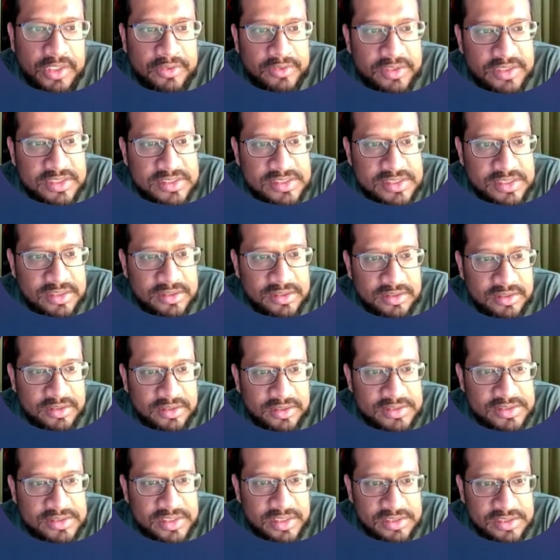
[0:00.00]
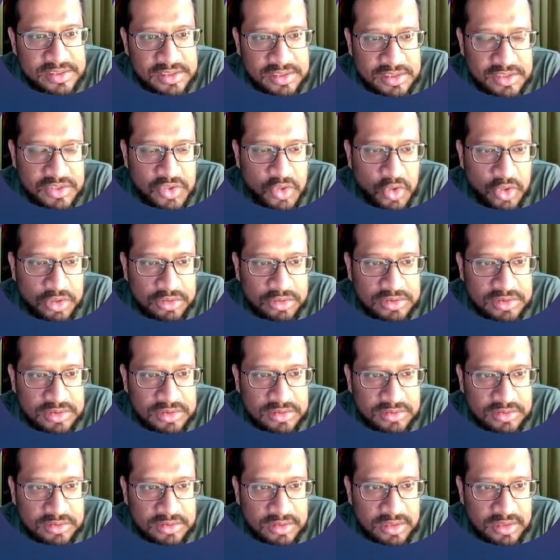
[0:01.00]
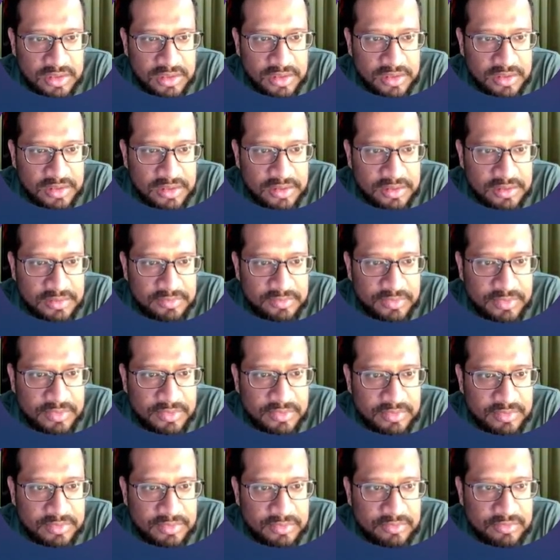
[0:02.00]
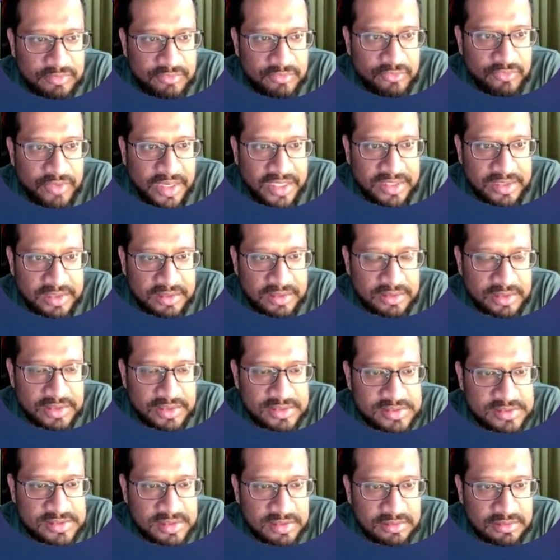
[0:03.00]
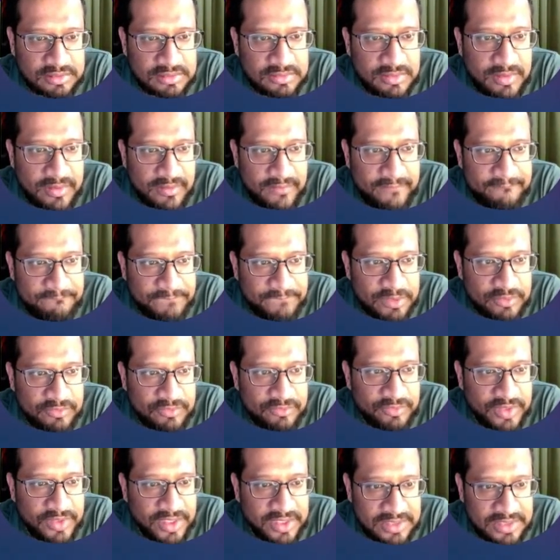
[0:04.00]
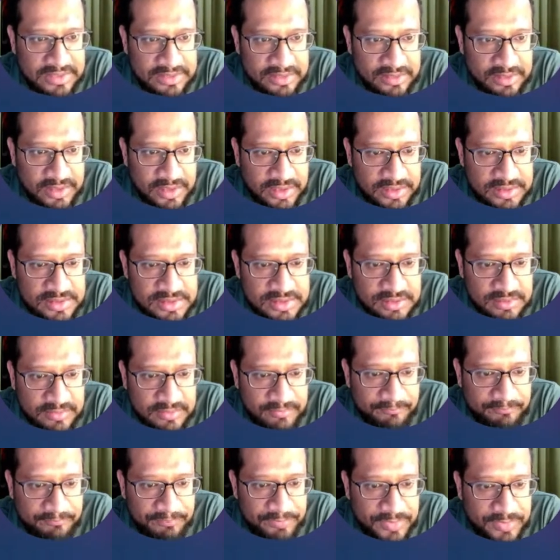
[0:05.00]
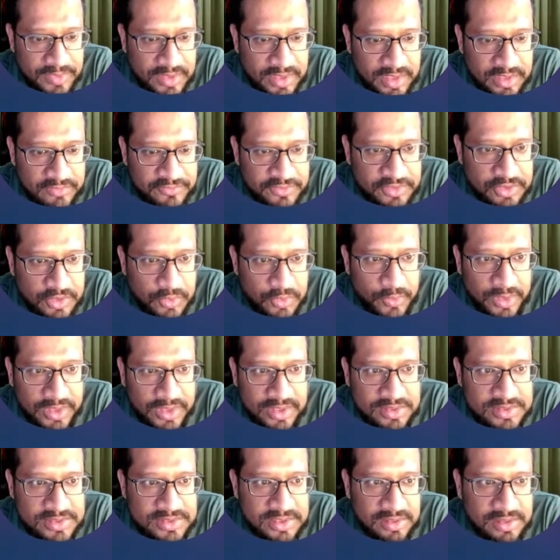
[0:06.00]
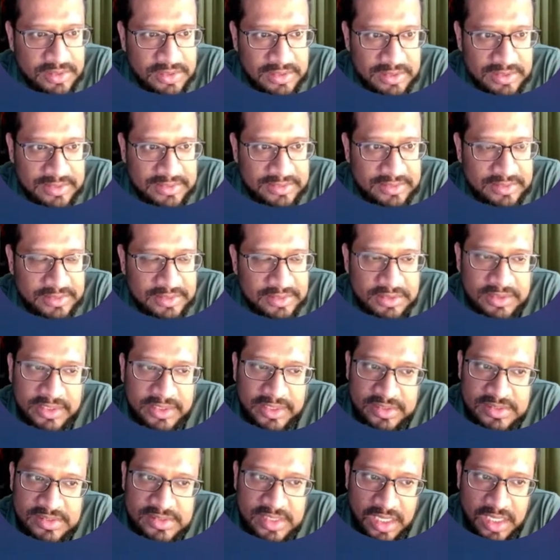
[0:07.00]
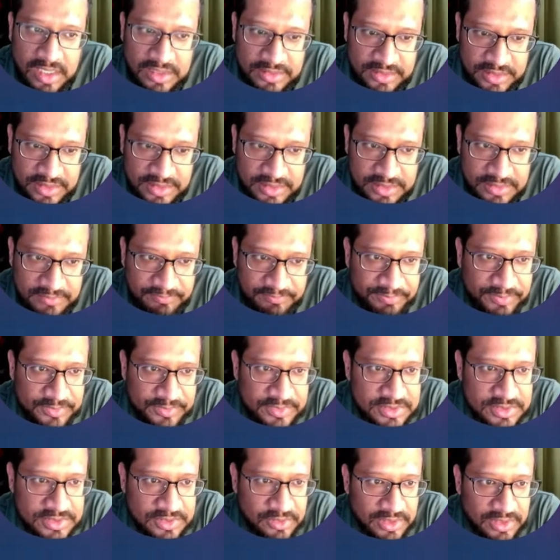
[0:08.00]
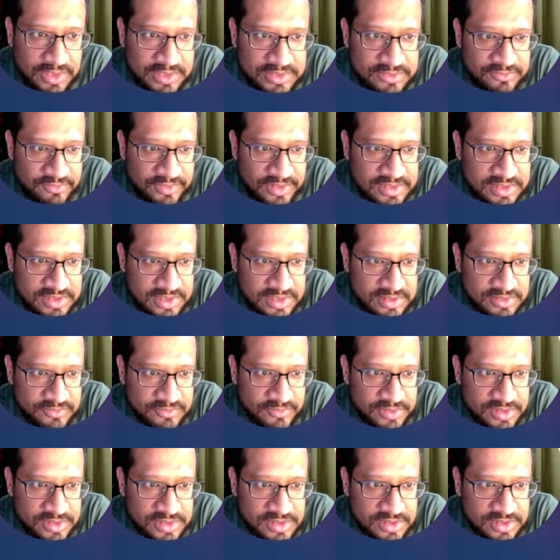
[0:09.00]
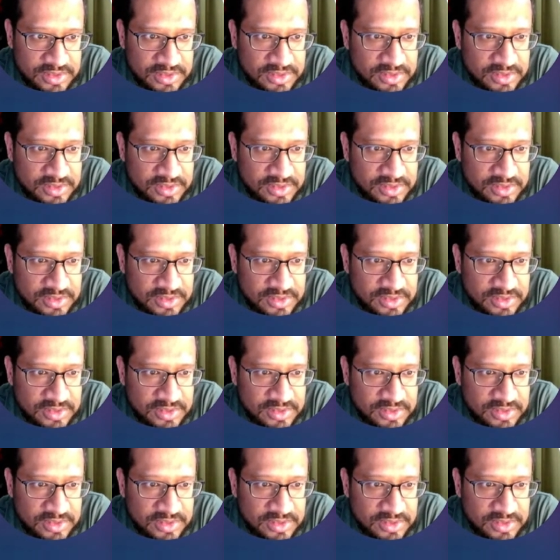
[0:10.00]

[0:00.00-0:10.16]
can see that it's actually not finding that cell, finding the date, even though we can see clearly that the dates are there. So let's fix this first.